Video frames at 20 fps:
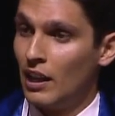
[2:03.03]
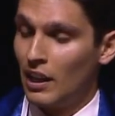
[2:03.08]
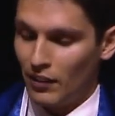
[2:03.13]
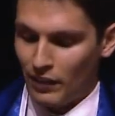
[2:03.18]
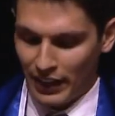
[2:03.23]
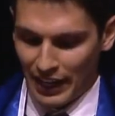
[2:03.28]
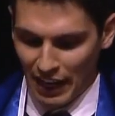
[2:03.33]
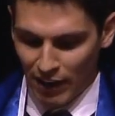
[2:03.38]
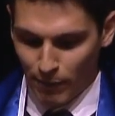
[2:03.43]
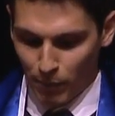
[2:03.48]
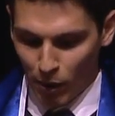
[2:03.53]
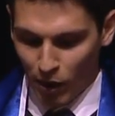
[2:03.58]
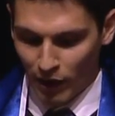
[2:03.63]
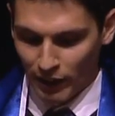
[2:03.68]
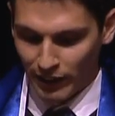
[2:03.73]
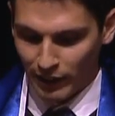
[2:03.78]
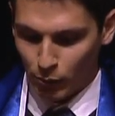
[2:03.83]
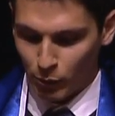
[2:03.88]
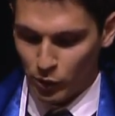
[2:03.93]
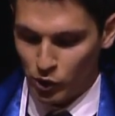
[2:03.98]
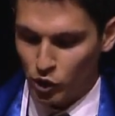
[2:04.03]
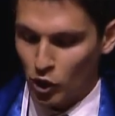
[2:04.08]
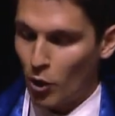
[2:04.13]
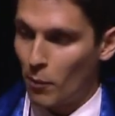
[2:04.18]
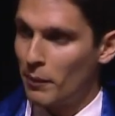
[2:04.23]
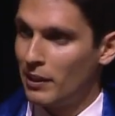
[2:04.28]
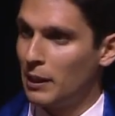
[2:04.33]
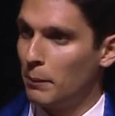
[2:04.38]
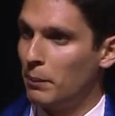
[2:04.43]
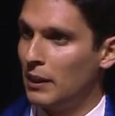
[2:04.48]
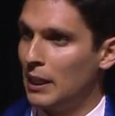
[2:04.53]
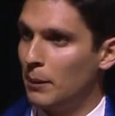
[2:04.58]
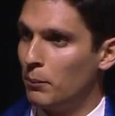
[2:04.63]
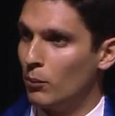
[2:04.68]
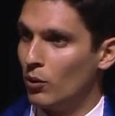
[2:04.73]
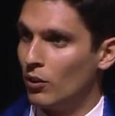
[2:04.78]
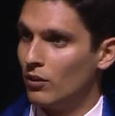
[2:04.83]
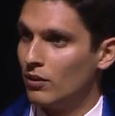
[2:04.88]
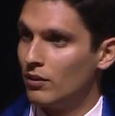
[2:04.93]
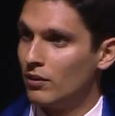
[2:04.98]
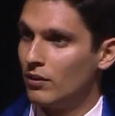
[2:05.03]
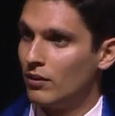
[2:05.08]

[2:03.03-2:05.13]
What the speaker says: that I have bonded with so many people,